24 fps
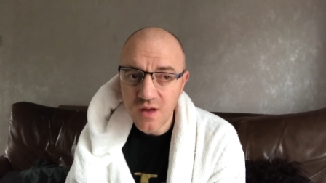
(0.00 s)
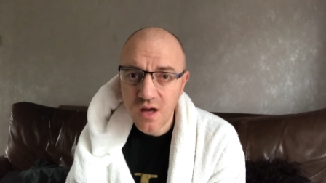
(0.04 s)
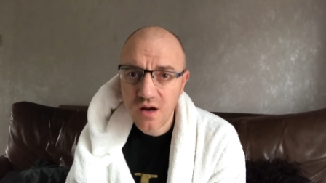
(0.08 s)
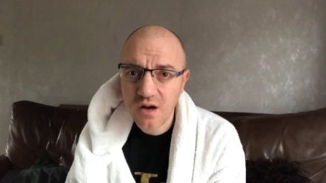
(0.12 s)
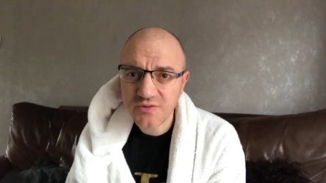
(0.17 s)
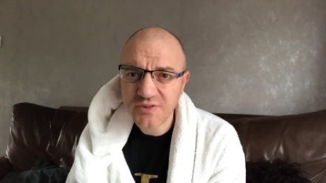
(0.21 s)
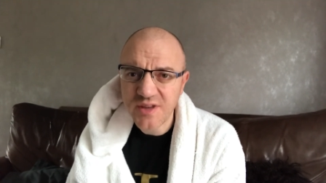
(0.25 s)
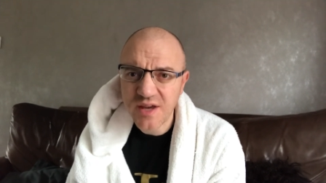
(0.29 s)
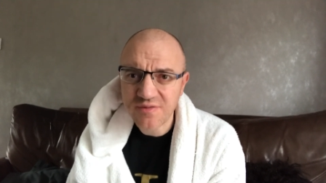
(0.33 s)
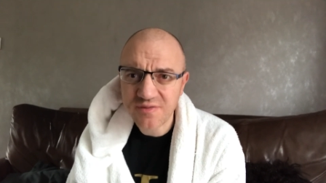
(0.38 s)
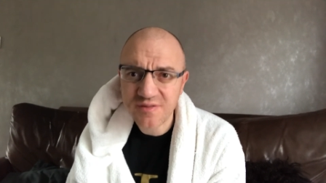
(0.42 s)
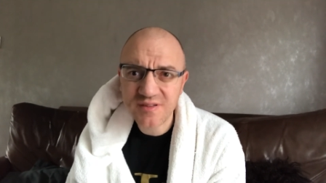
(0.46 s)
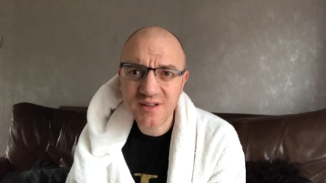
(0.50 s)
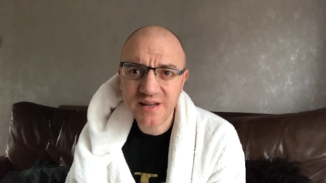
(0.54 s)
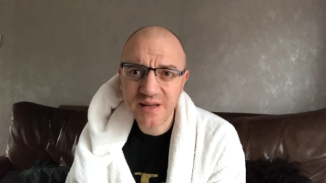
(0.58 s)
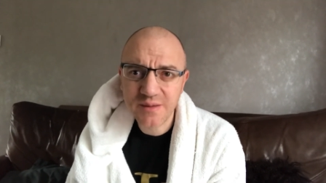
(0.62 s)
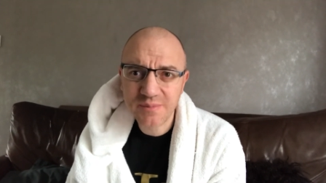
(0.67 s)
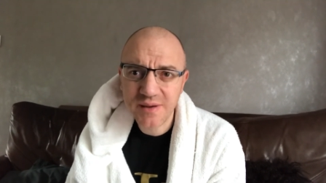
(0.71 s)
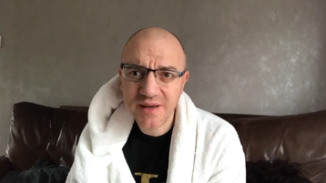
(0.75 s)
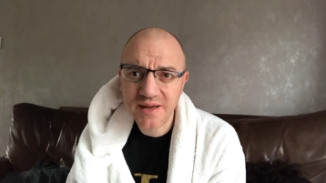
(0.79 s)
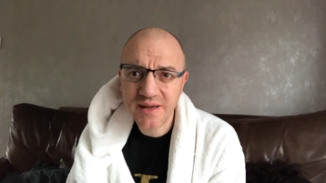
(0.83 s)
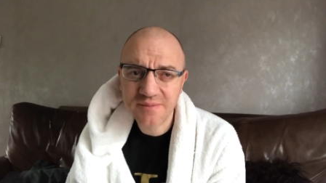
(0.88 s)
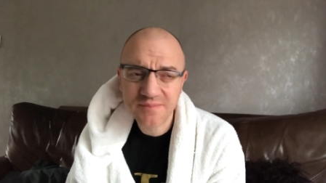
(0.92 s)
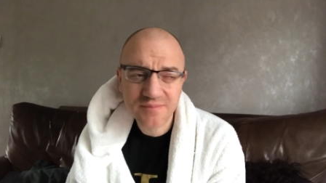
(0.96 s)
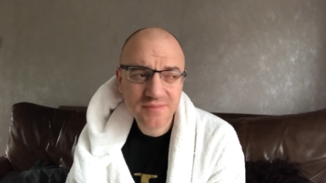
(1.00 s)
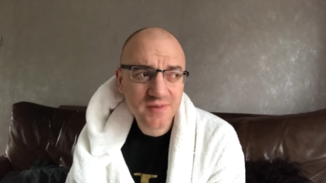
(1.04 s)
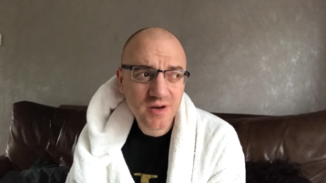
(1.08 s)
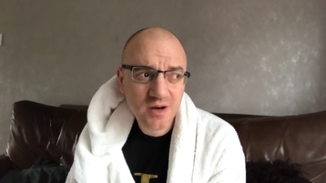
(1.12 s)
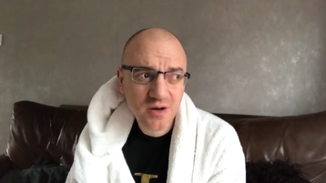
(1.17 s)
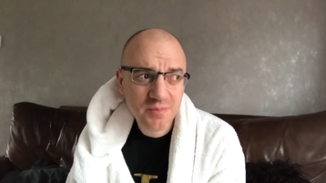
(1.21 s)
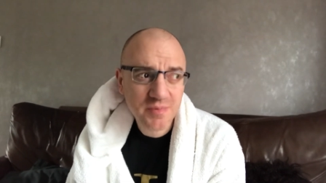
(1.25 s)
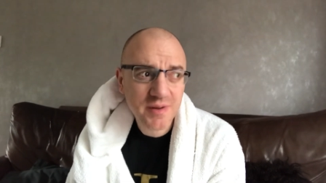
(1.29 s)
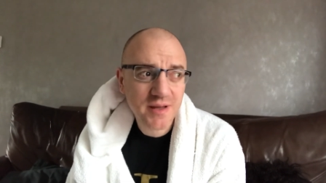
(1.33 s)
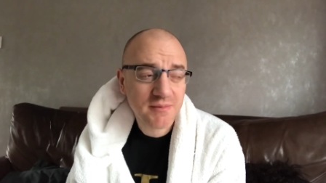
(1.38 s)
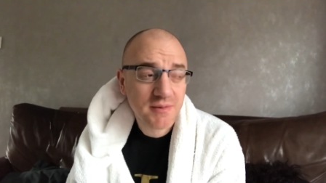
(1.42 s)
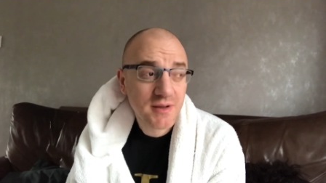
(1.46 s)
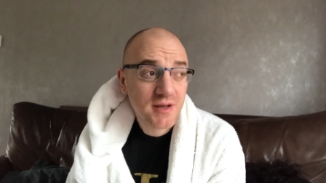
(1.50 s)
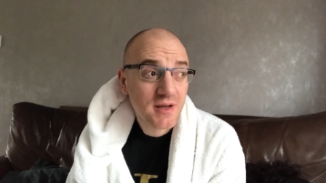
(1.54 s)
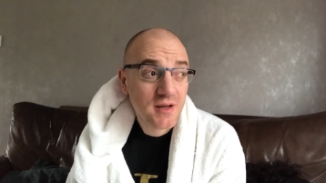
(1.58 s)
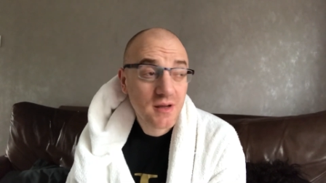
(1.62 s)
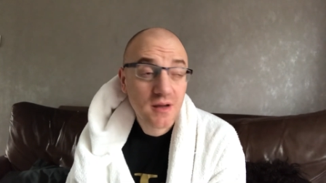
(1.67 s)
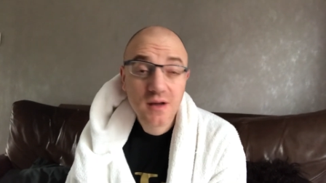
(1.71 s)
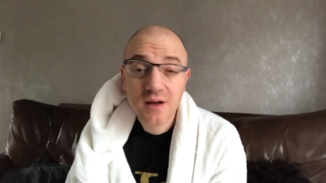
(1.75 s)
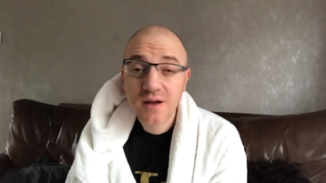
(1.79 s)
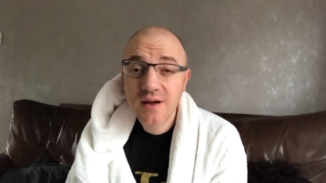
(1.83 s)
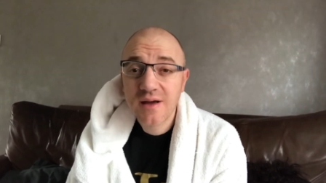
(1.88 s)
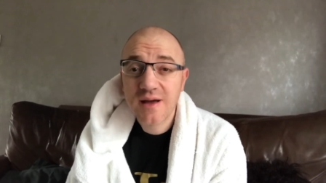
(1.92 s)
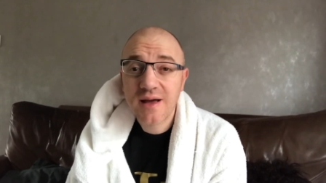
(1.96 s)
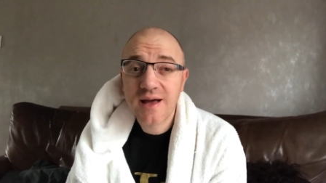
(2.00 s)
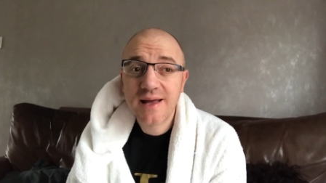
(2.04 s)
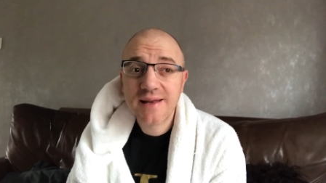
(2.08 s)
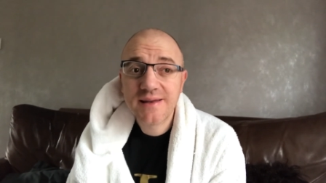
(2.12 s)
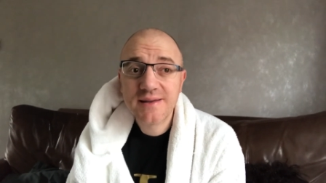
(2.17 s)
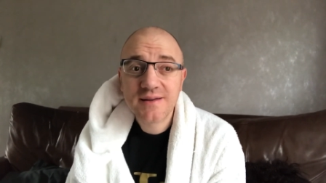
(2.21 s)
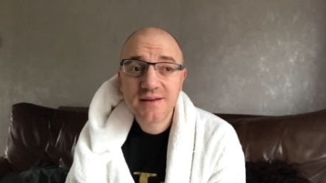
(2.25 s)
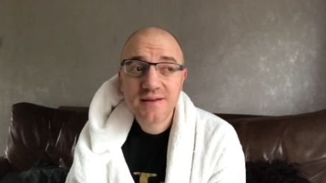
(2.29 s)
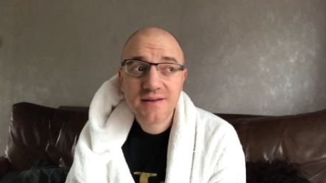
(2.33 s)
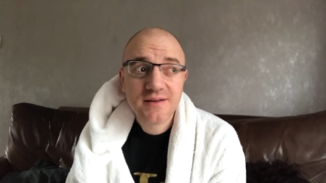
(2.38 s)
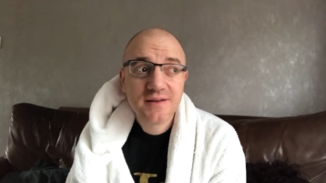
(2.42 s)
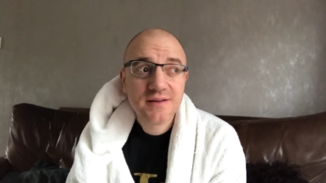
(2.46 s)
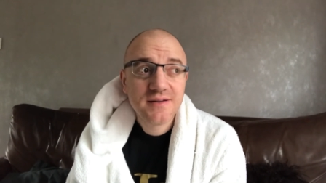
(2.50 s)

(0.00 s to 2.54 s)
I'll definitely beat him, I'll beat him. And